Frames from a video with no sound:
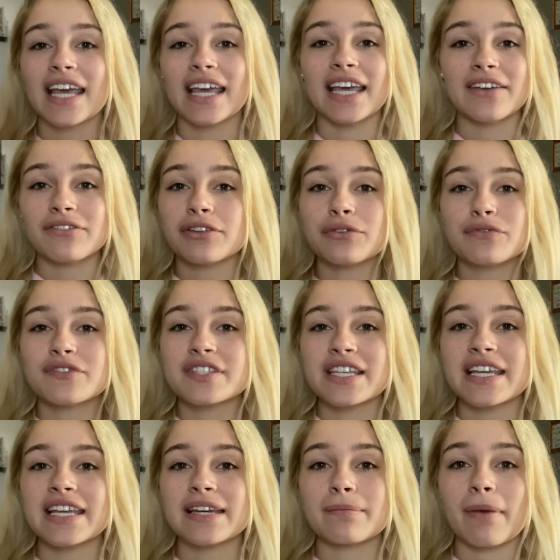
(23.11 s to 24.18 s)
if you've
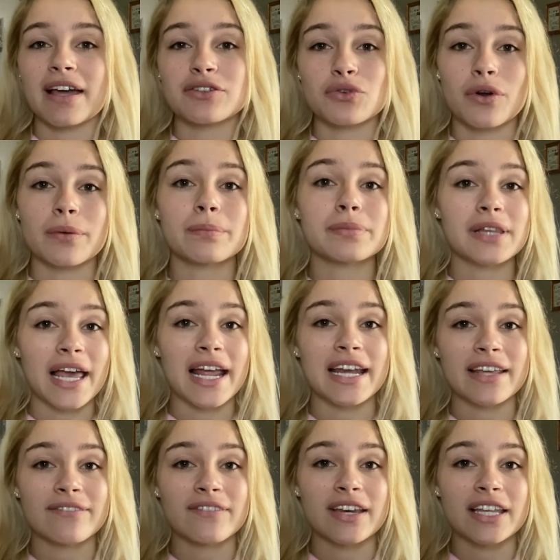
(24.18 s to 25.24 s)
seen my dorm
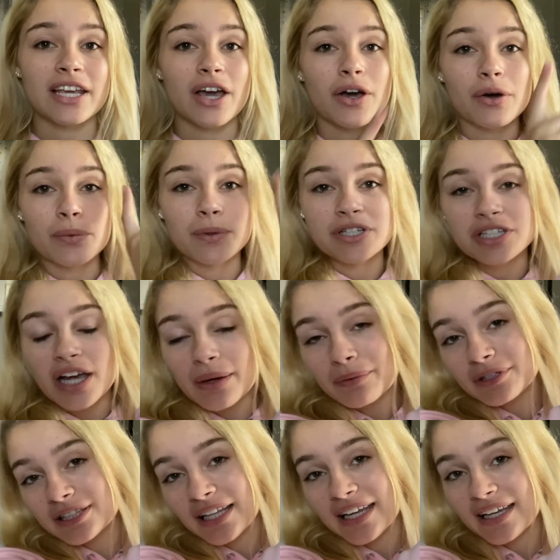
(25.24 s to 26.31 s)
planning video, which I
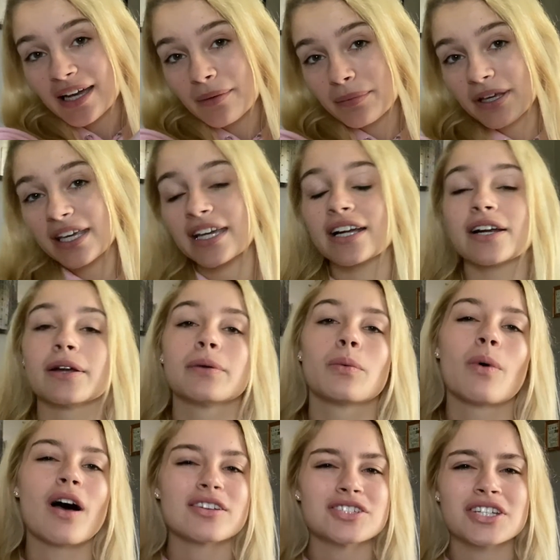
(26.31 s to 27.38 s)
will link up here,
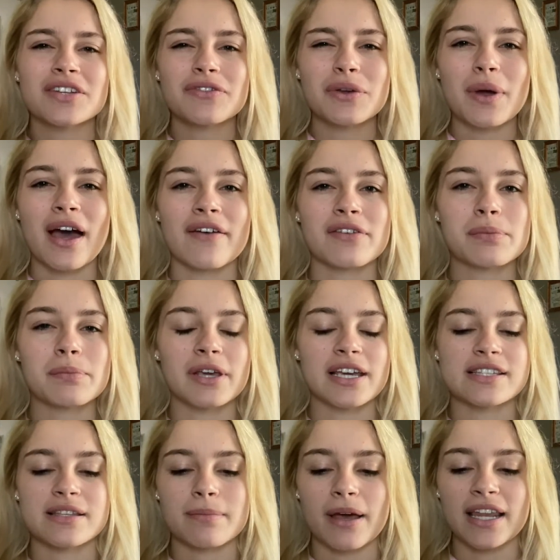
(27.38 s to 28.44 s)
watch it if you haven't
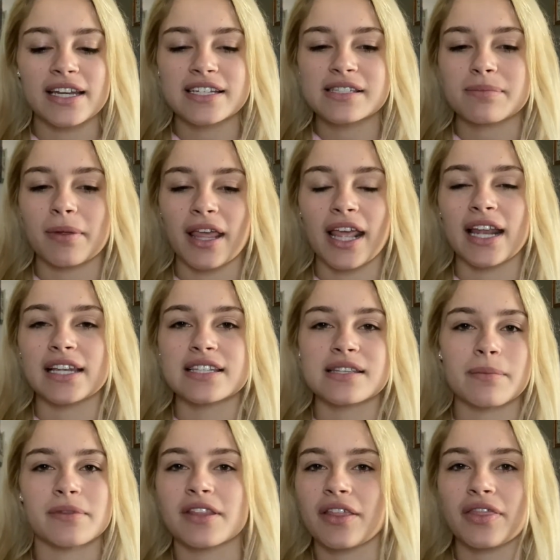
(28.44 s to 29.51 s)
because it might explain
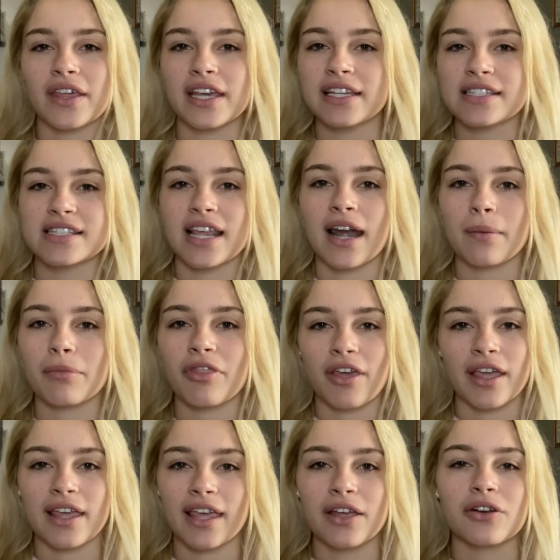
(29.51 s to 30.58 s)
some of the things that I'm
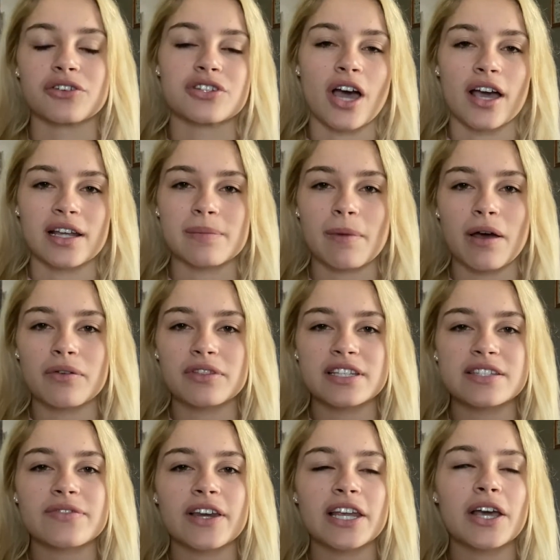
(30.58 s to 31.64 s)
thinking or talking about in
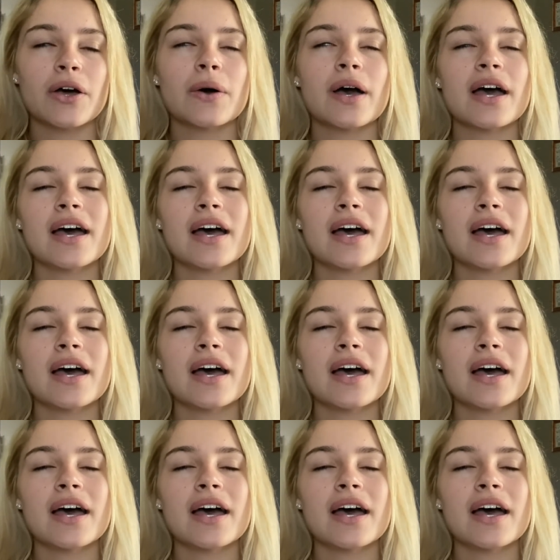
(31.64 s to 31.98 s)
this video.